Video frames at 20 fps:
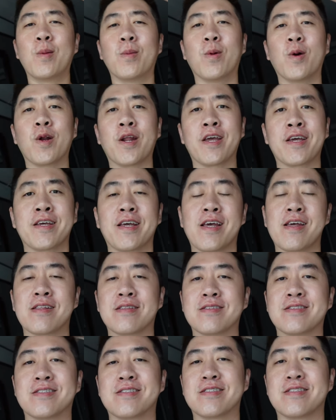morning,
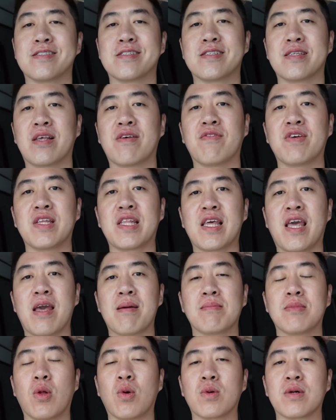it's 7
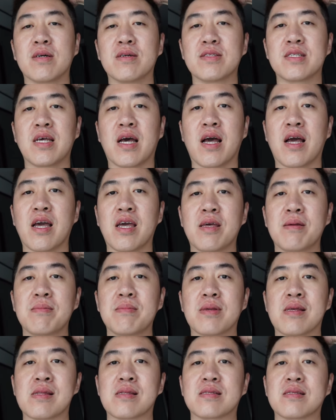AM local time,
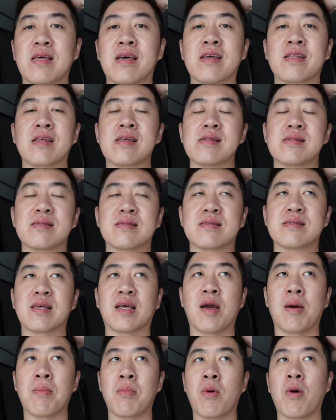it's 8 in
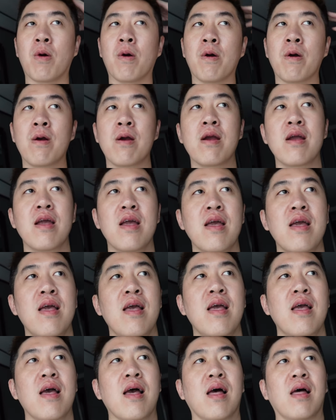Singapore.
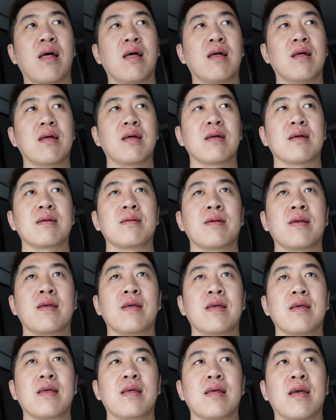
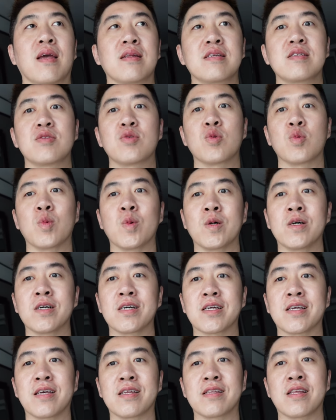I need to
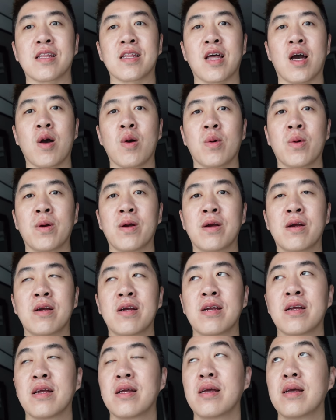work in an hour.
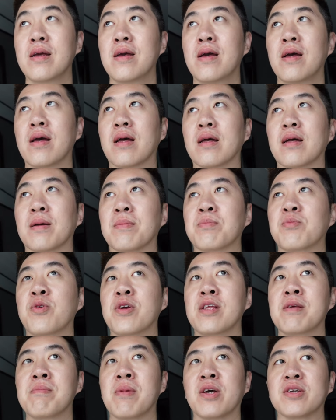
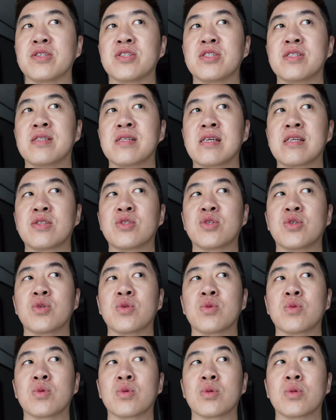Pretty much need
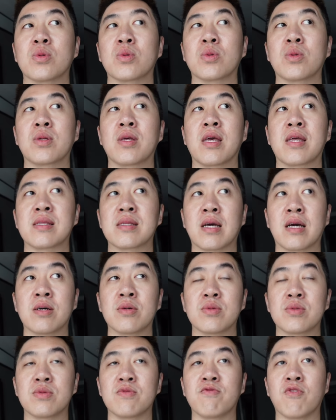to head
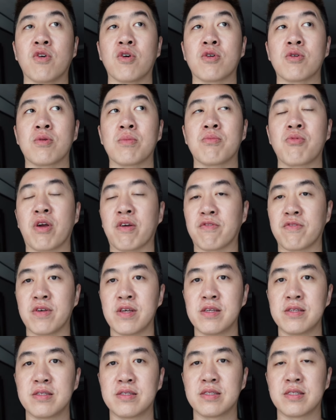down for
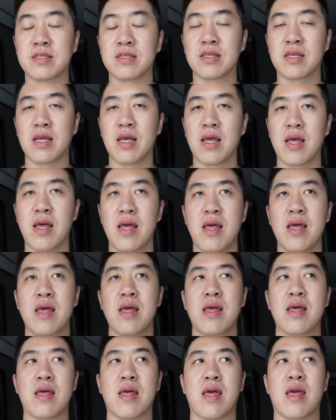breakfast
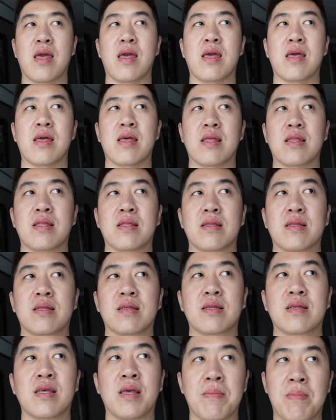
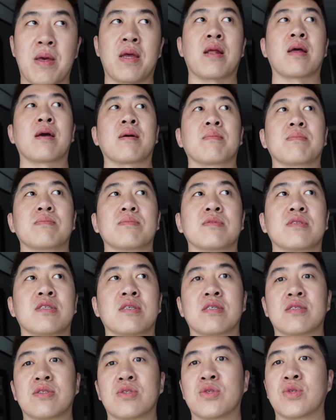and get back up
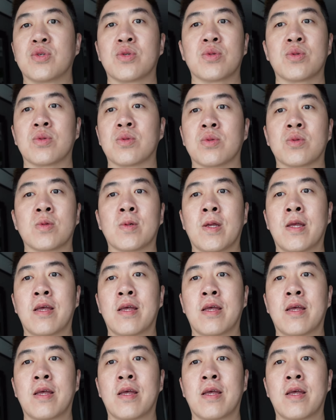just to